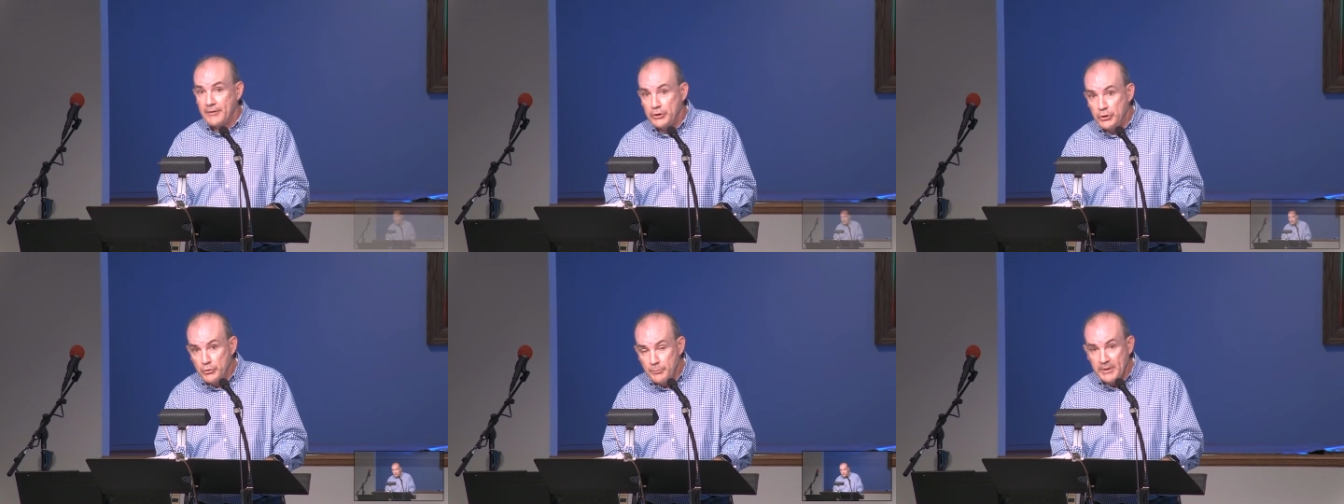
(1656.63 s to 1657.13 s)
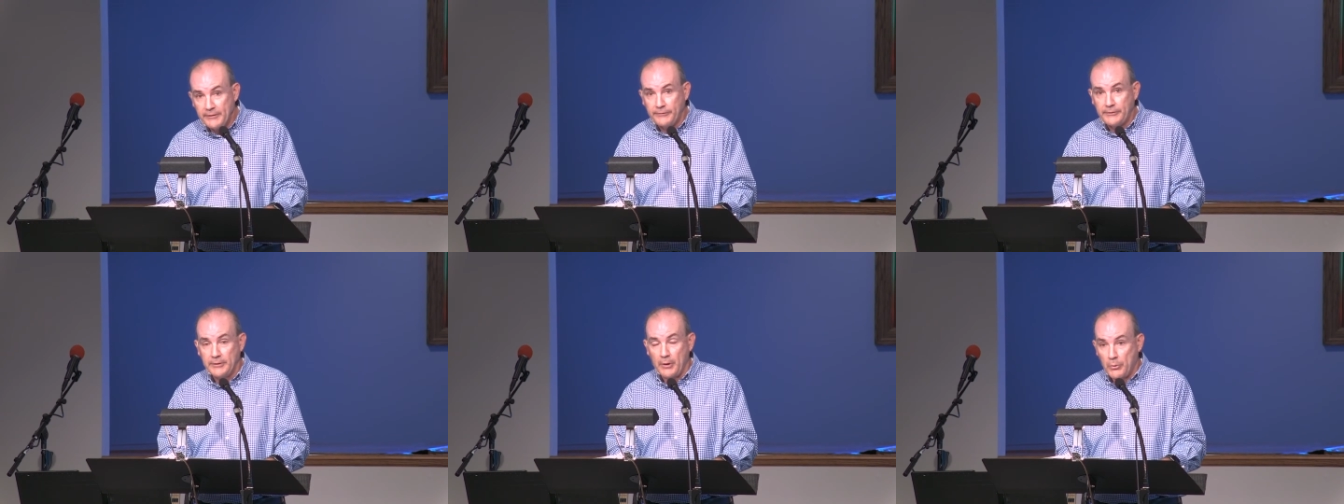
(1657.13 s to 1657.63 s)
that you
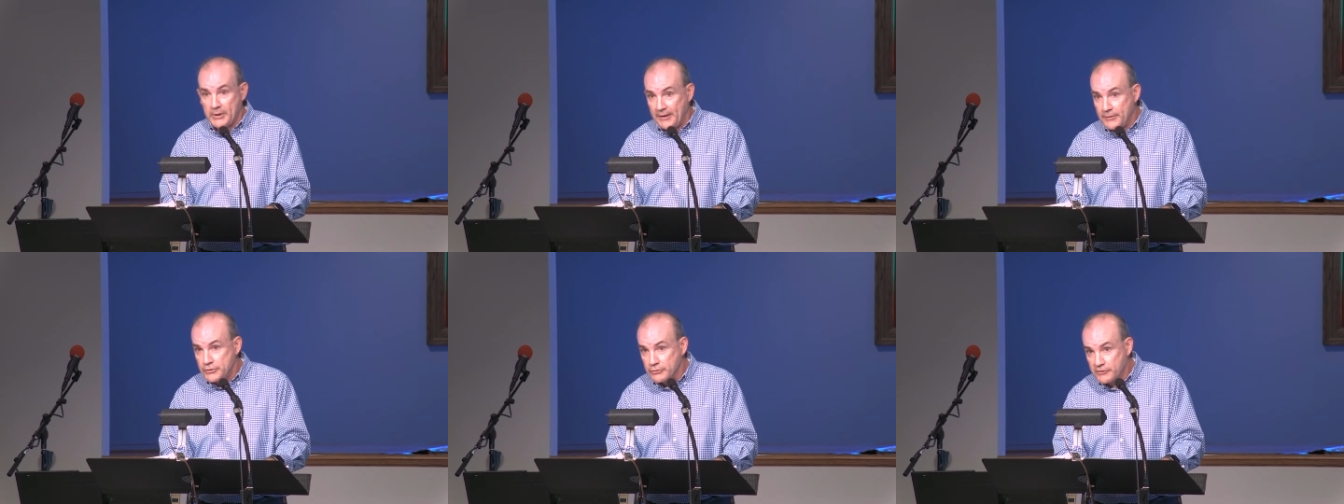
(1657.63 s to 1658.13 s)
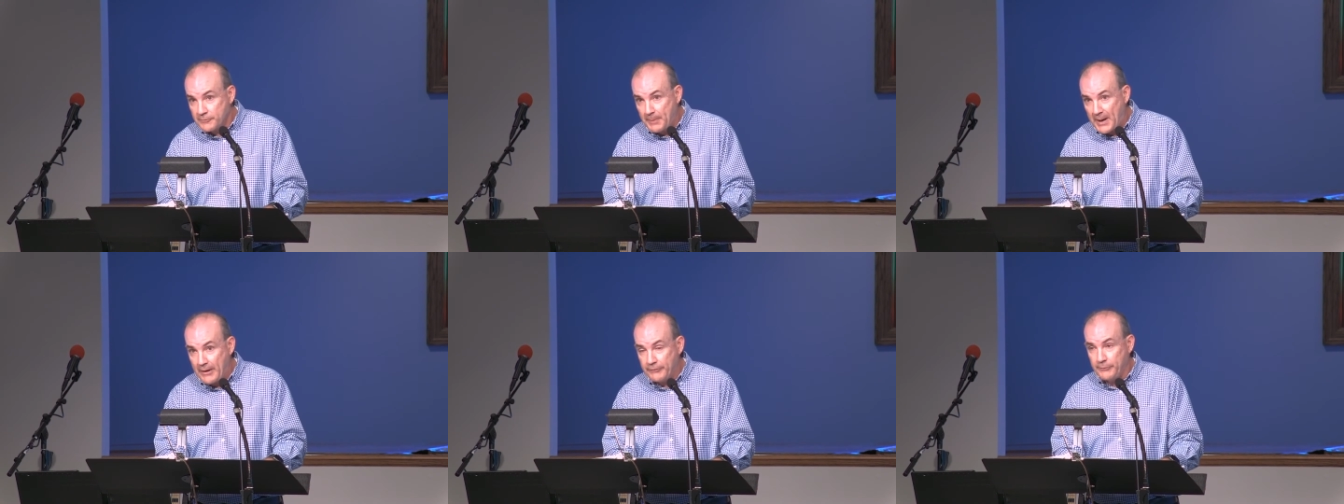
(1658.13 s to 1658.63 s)
missed it. Okay that your
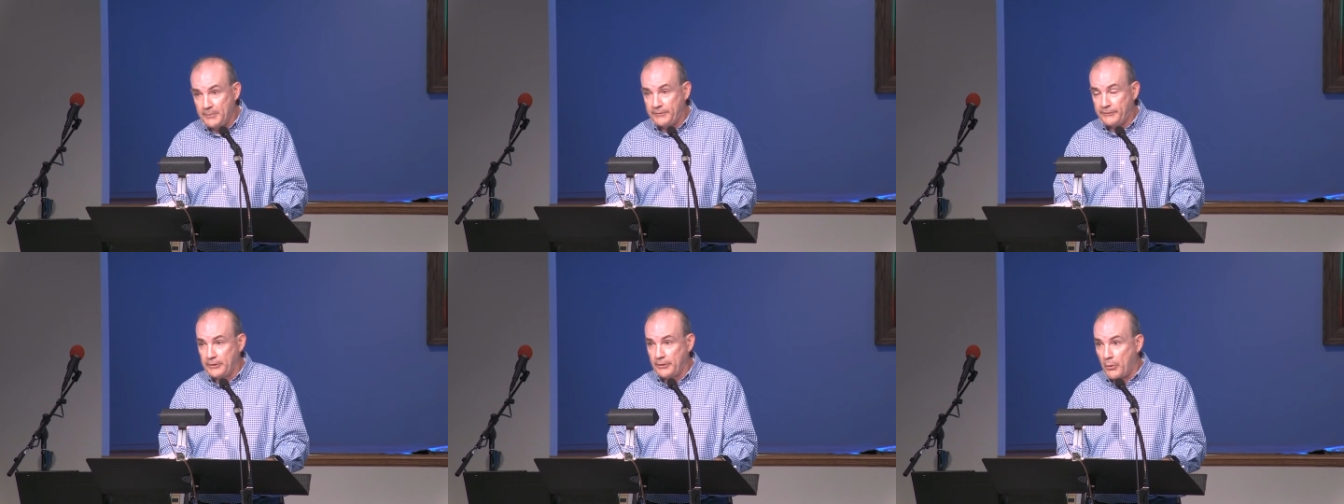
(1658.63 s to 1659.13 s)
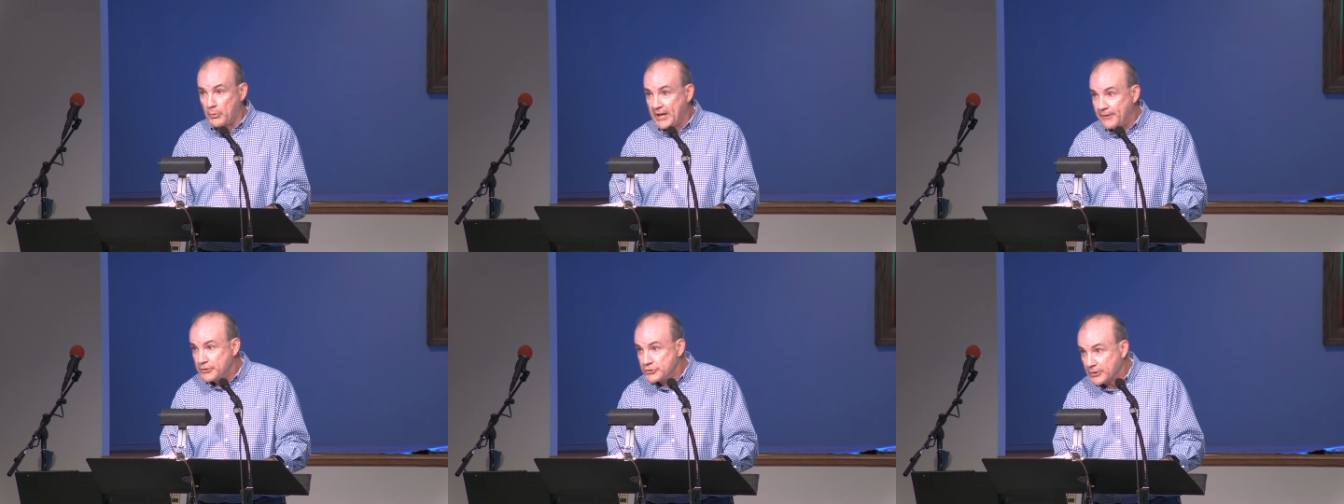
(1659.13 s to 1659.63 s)
spouse missed it.
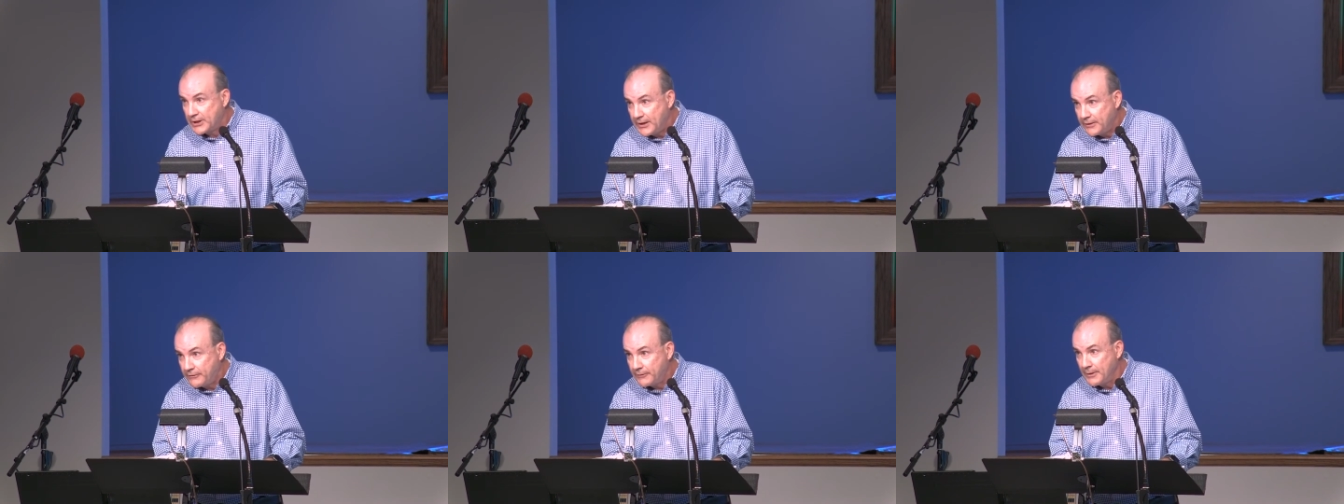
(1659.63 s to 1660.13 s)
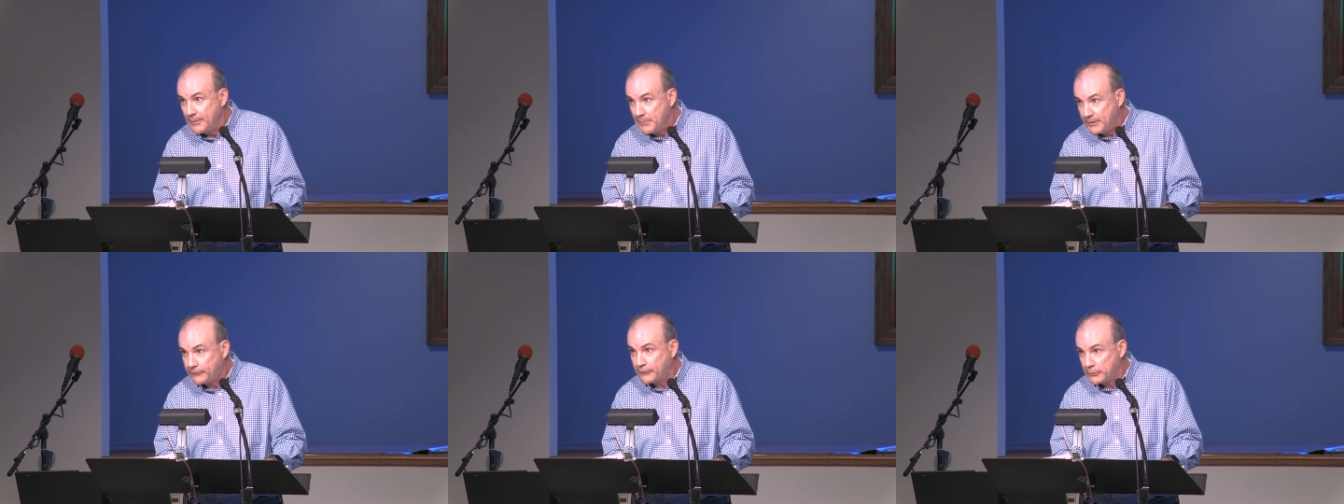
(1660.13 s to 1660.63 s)
Okay that your kids
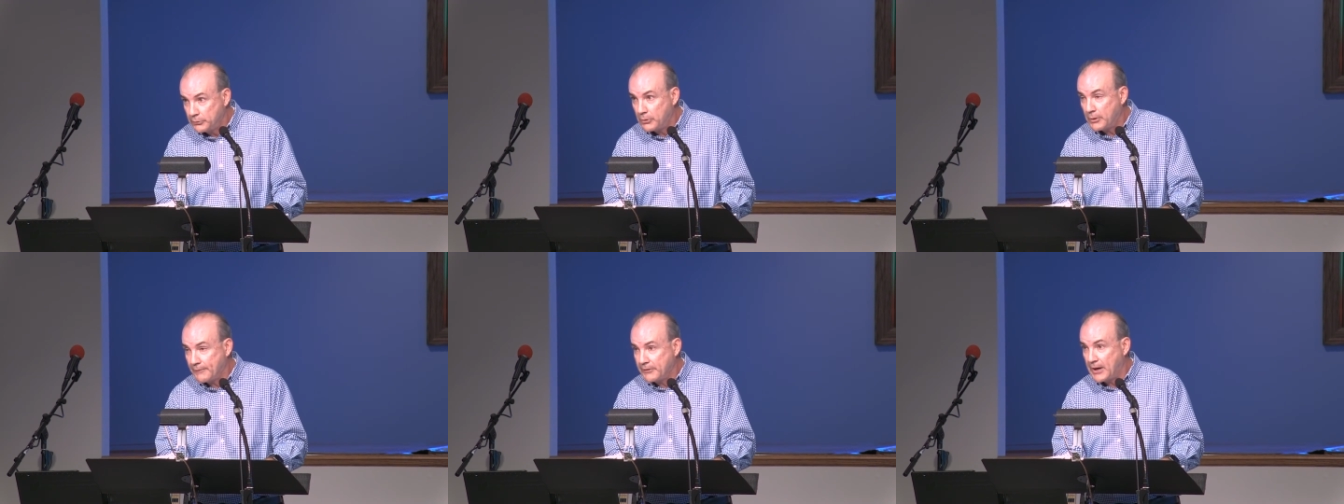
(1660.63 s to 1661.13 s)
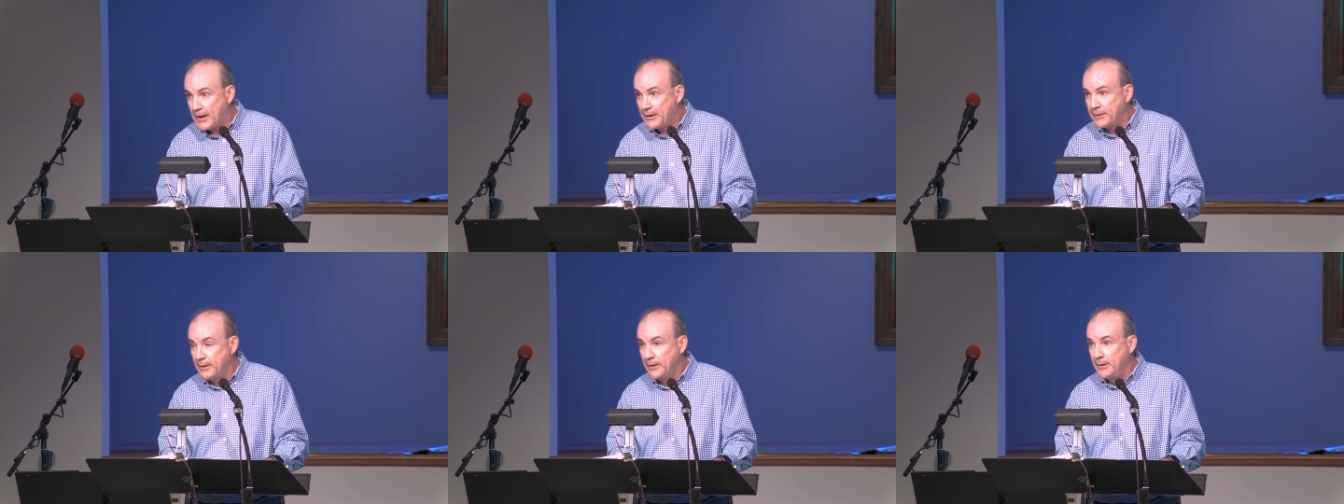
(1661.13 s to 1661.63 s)
missed the glory of
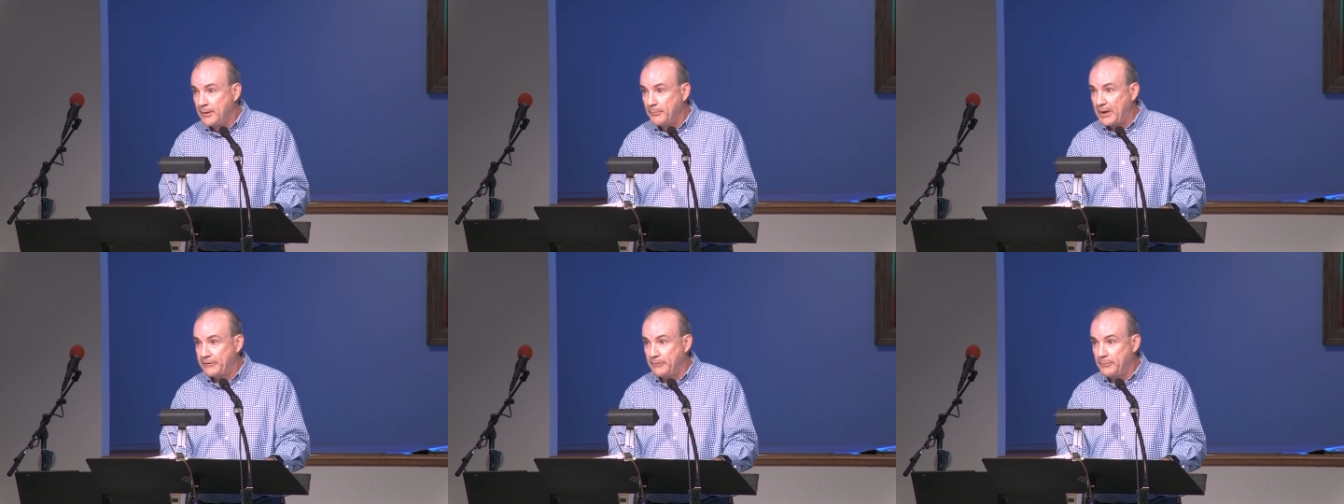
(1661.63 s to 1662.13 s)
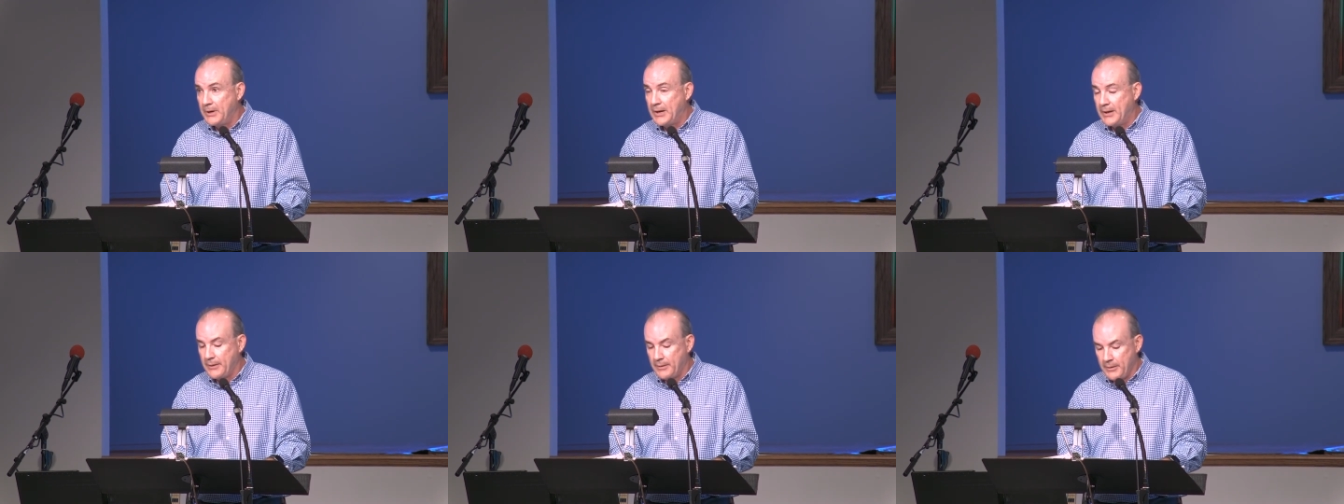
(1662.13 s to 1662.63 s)
God passing
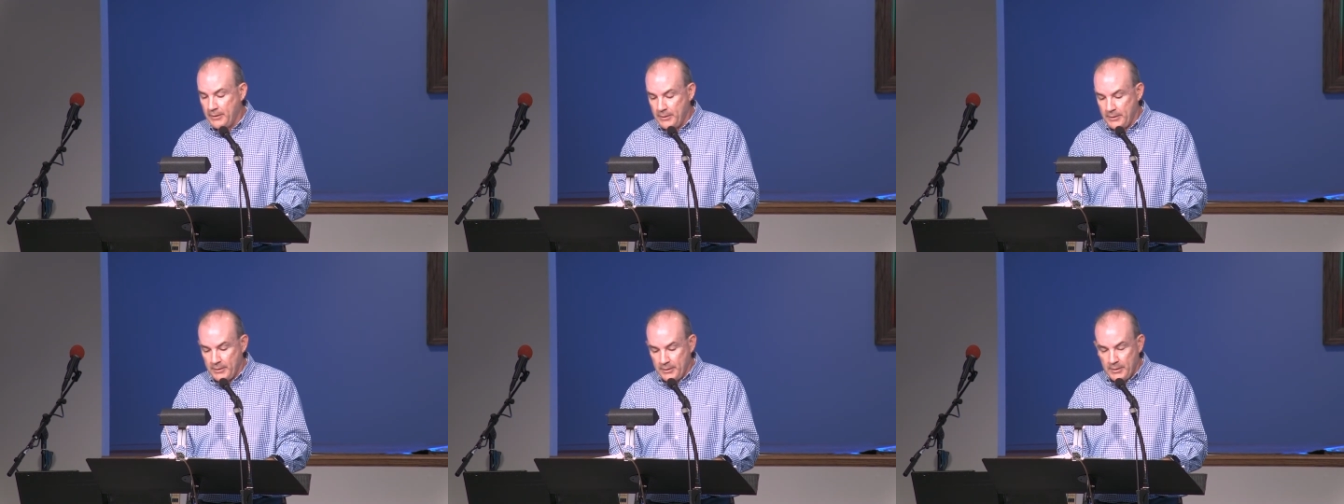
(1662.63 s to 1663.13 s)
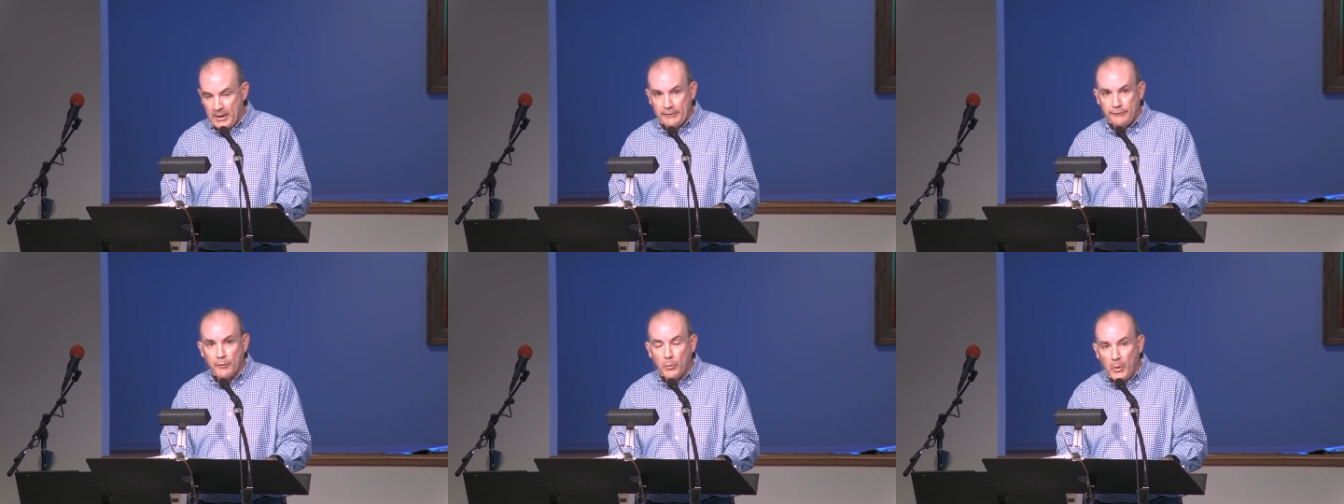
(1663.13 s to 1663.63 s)
by.
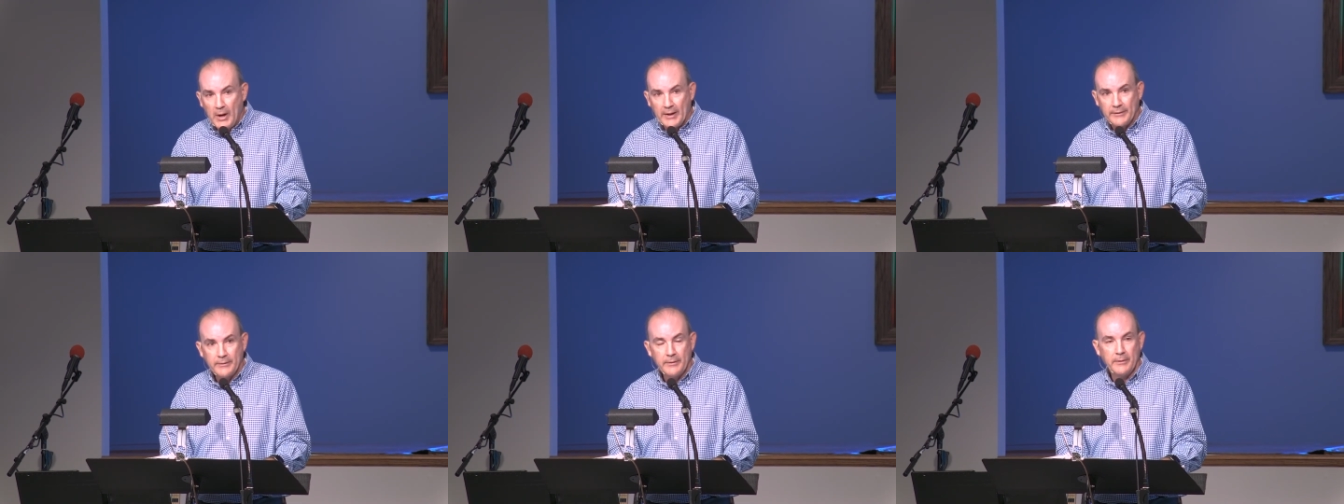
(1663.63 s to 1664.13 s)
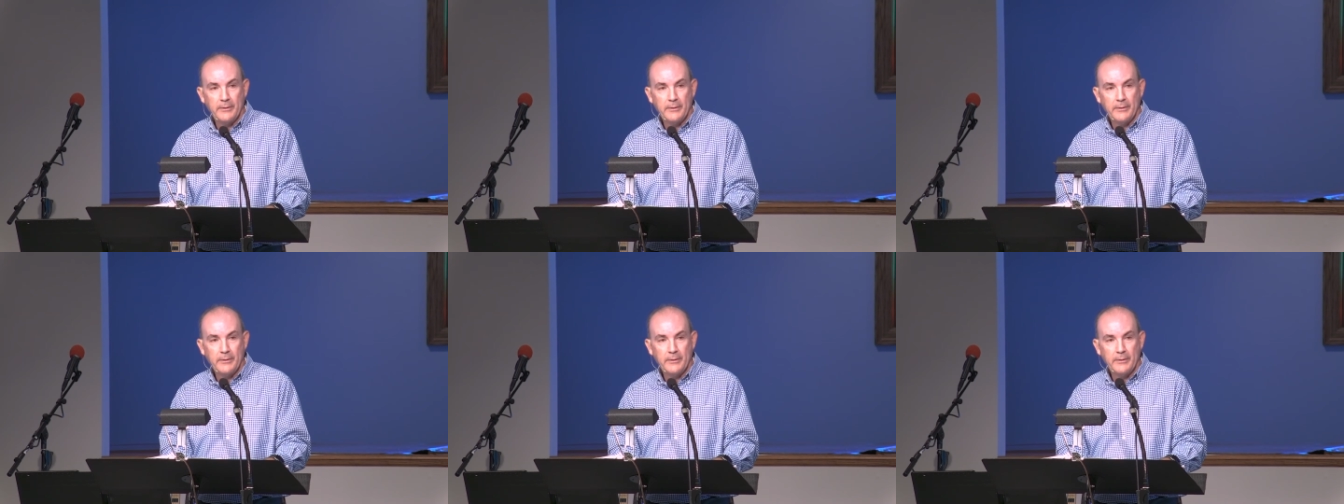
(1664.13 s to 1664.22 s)
And for what?